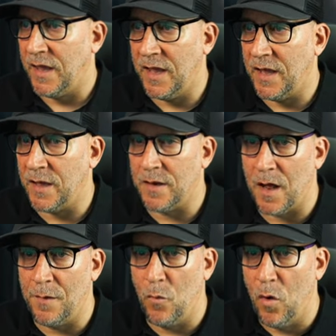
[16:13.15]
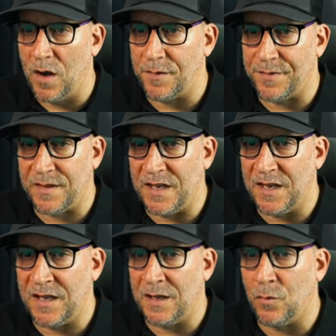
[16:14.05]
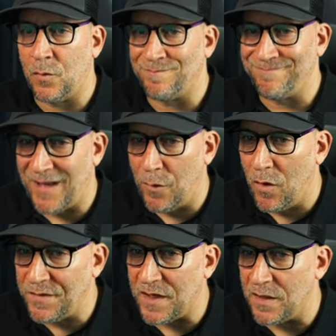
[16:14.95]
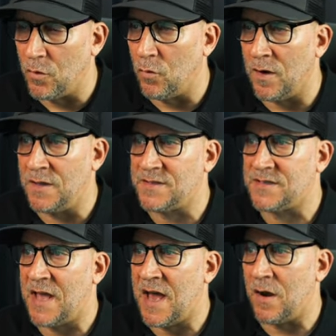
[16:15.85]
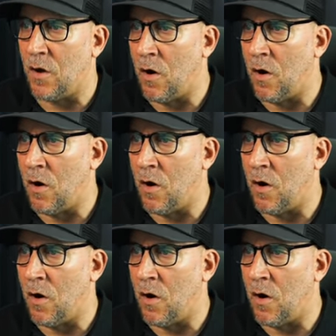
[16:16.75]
and I want the I want the other ones that